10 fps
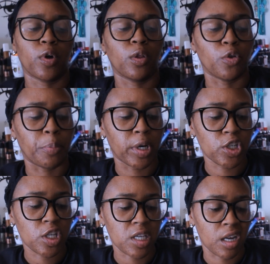for her little
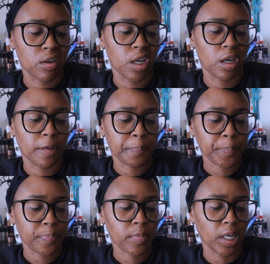bun she's got in her head.
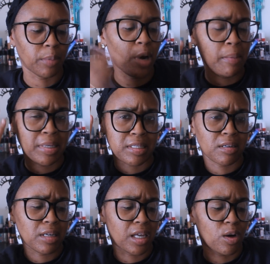And probably
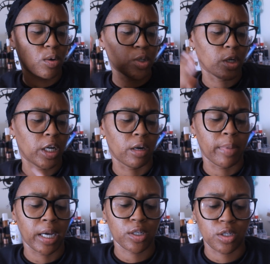to kind of hold her hair
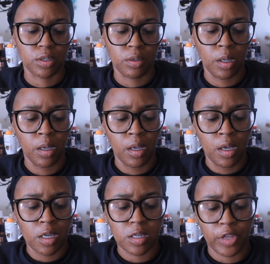back too.
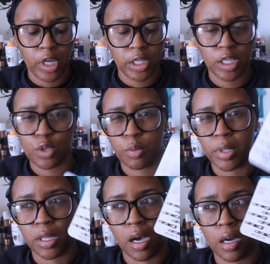So I thought that these
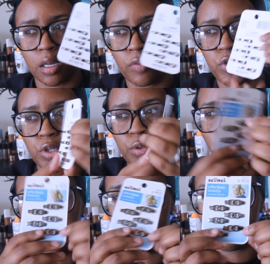would be long enough to do
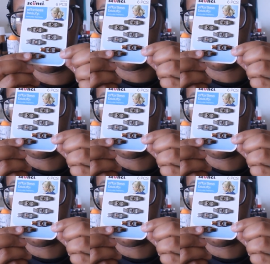that.